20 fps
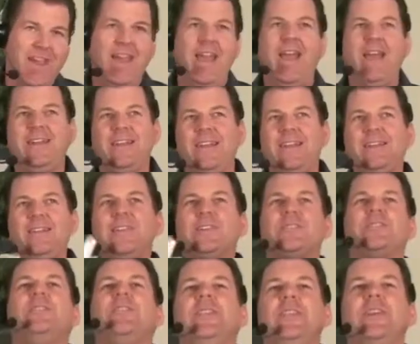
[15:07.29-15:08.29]
and in
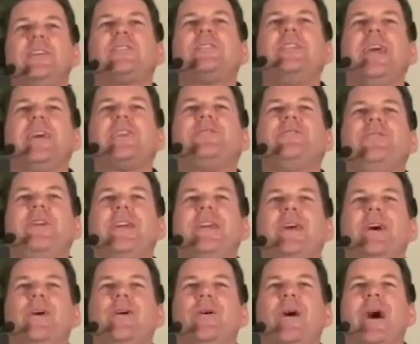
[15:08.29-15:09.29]
this next
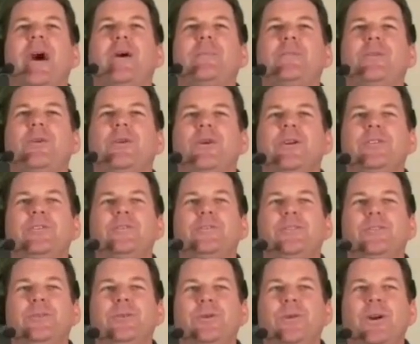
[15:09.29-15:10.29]
video, I'm going
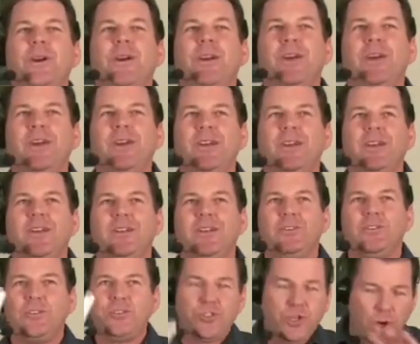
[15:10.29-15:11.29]
to
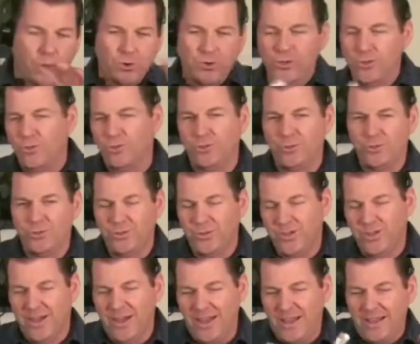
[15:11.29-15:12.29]
show you
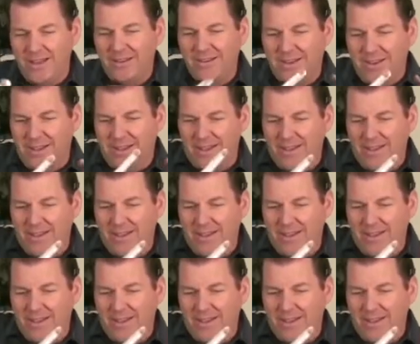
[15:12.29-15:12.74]
and